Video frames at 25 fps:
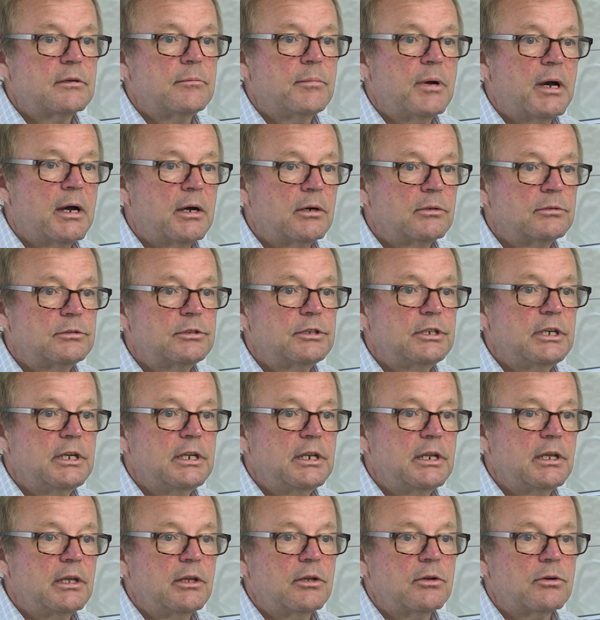about
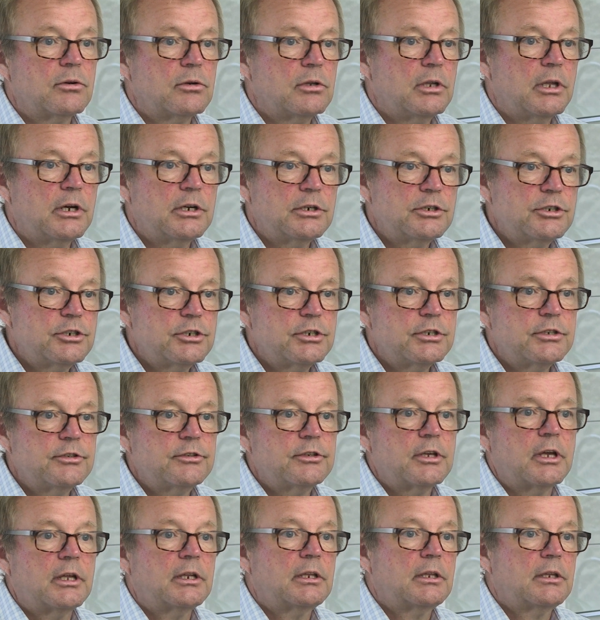eating your
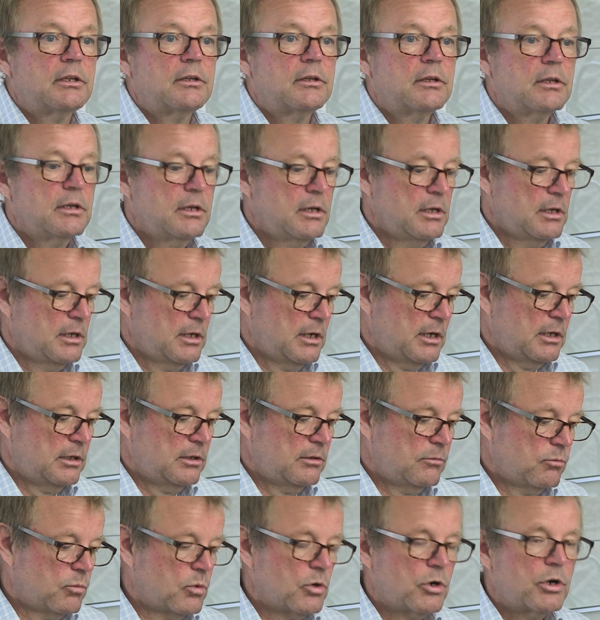lunches
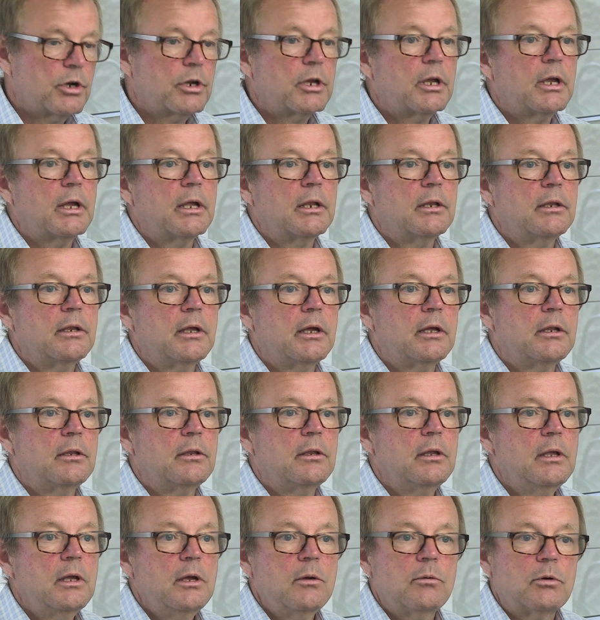at work
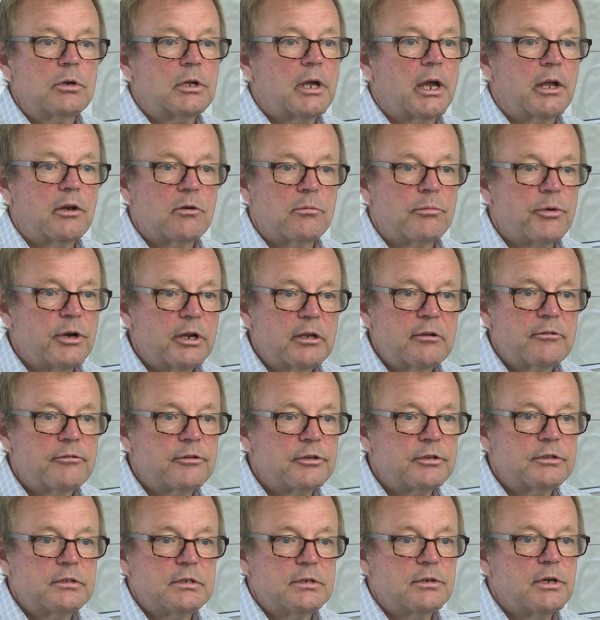and what kind of
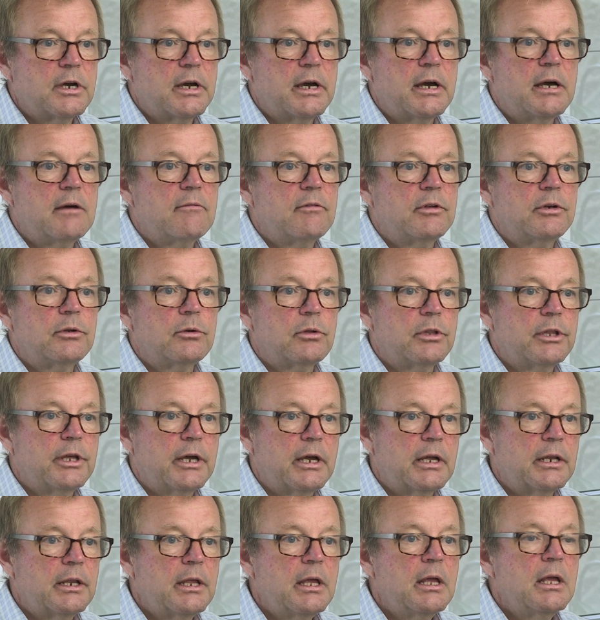breakfast you have and all
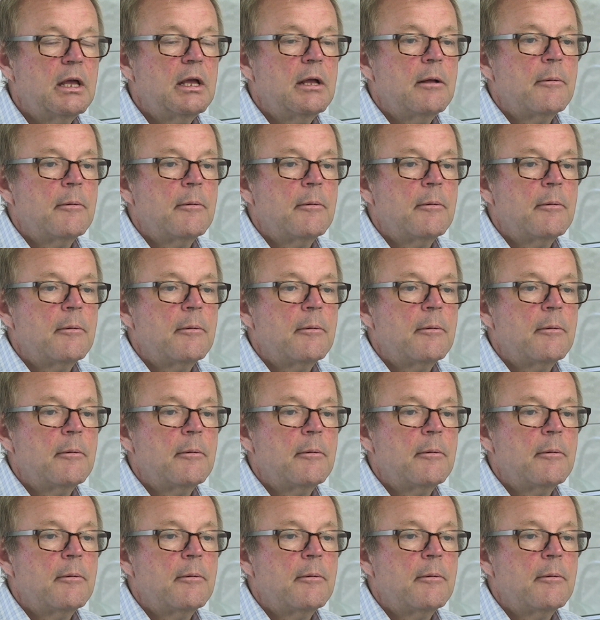that.